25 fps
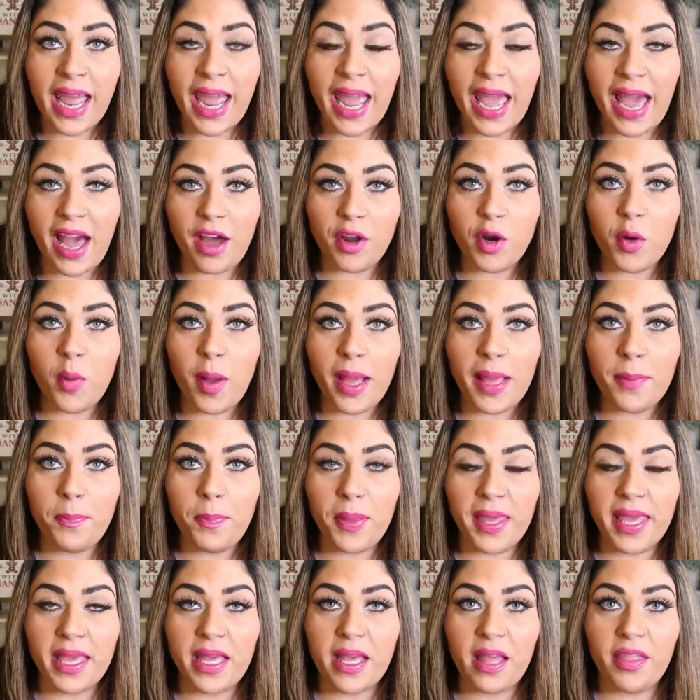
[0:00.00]
How do I
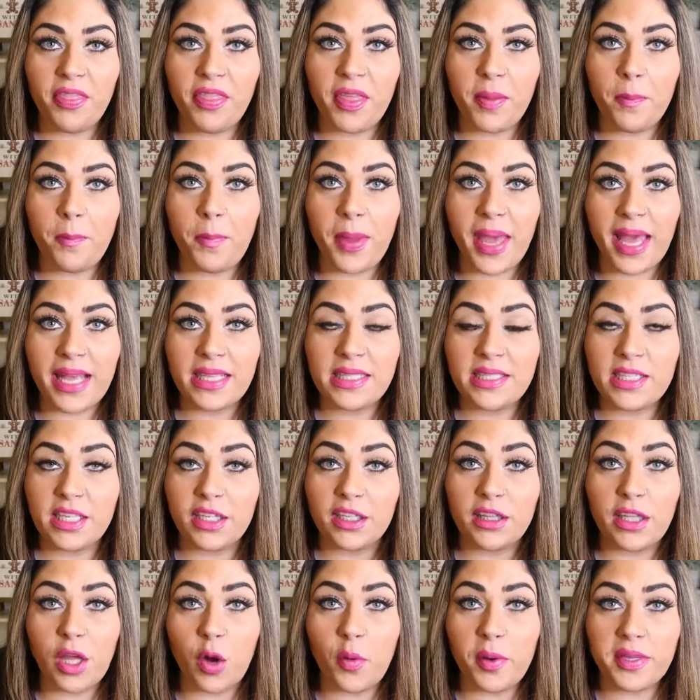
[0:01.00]
pick the best,
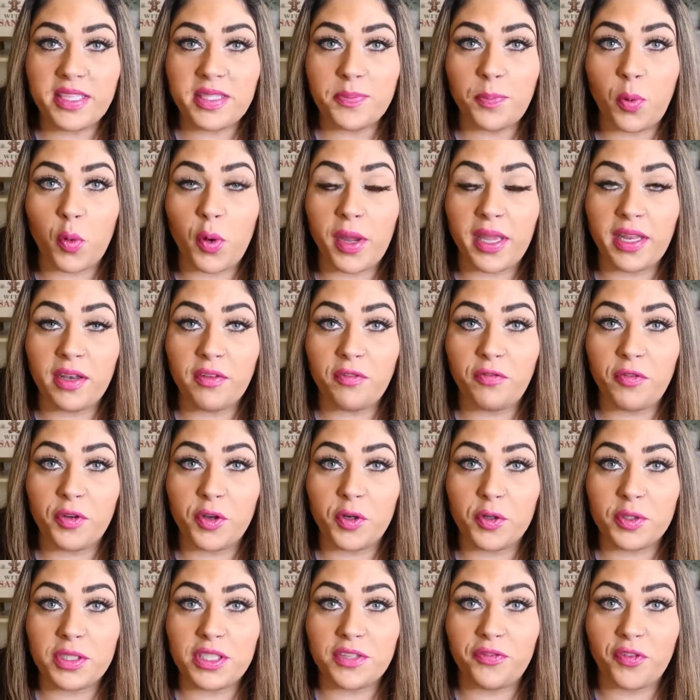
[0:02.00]
lowest point
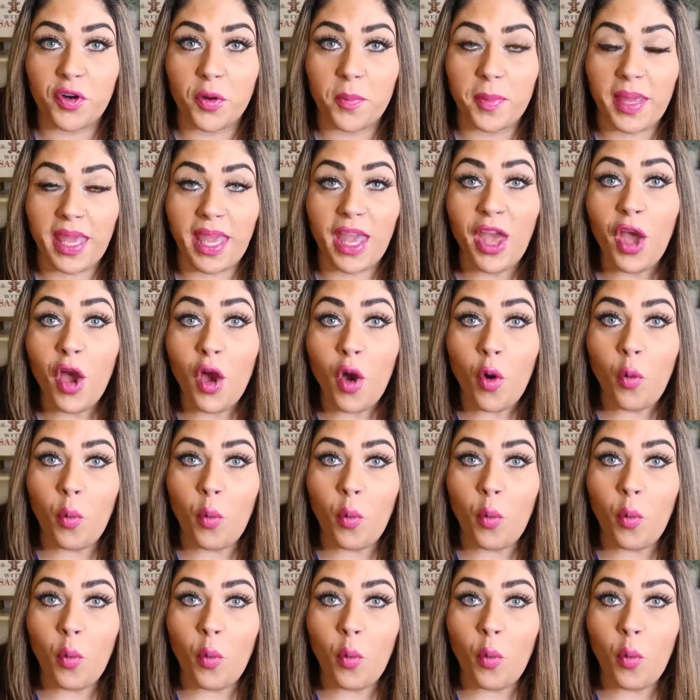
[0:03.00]
foods for me?